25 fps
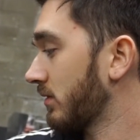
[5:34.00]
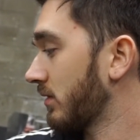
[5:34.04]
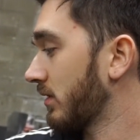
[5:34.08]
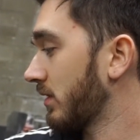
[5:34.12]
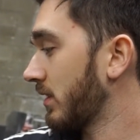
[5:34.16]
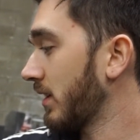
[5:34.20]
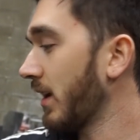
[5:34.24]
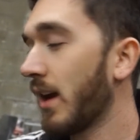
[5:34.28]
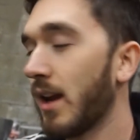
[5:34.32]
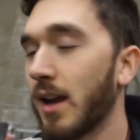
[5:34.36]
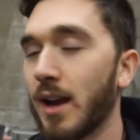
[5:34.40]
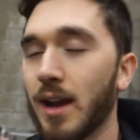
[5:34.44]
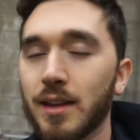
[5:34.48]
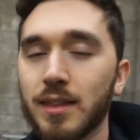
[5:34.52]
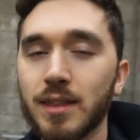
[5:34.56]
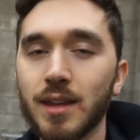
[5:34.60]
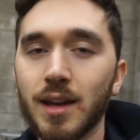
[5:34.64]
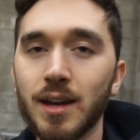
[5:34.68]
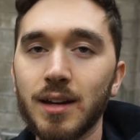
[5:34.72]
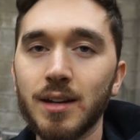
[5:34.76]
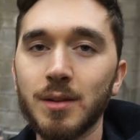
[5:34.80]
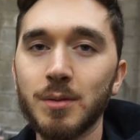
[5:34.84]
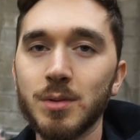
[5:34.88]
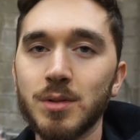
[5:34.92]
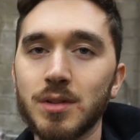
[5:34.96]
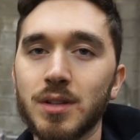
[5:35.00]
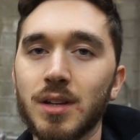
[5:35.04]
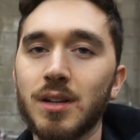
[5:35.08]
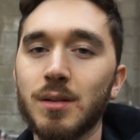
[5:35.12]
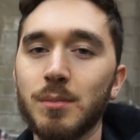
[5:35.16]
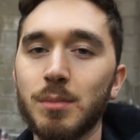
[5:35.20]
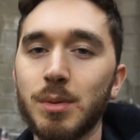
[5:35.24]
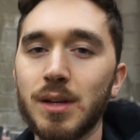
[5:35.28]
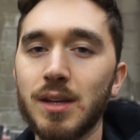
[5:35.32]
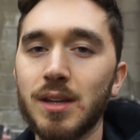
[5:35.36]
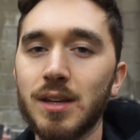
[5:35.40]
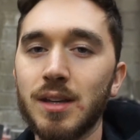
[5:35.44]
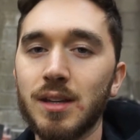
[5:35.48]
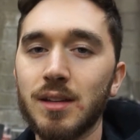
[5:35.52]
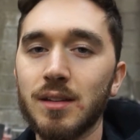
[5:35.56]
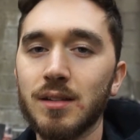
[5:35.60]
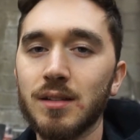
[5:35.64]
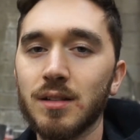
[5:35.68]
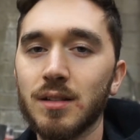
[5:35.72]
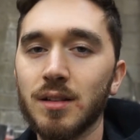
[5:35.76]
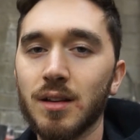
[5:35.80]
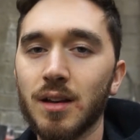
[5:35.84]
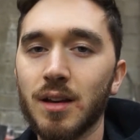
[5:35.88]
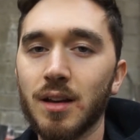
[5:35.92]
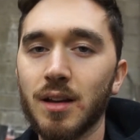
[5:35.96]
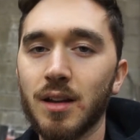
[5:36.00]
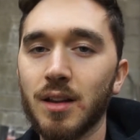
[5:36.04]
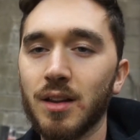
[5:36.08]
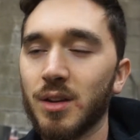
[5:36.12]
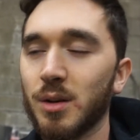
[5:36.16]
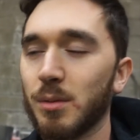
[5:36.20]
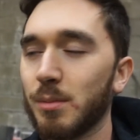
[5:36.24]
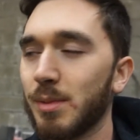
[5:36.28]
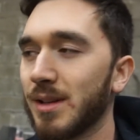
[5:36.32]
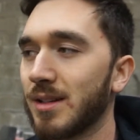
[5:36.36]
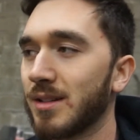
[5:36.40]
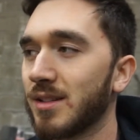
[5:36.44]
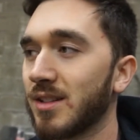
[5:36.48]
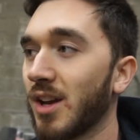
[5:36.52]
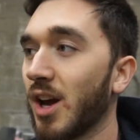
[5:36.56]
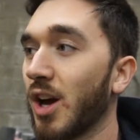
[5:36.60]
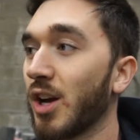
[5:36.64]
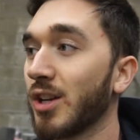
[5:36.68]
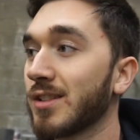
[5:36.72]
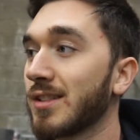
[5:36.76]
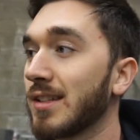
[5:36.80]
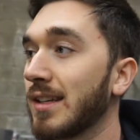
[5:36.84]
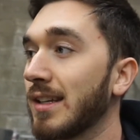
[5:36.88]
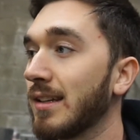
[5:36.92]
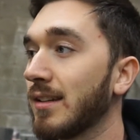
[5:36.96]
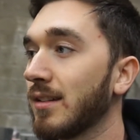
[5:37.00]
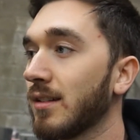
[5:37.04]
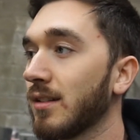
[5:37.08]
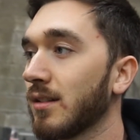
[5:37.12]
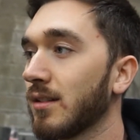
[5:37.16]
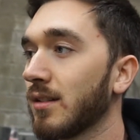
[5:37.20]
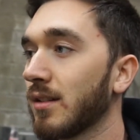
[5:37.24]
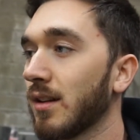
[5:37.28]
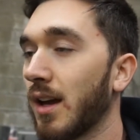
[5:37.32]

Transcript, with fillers: yeah, I thought it was gonna be a little bit daunting.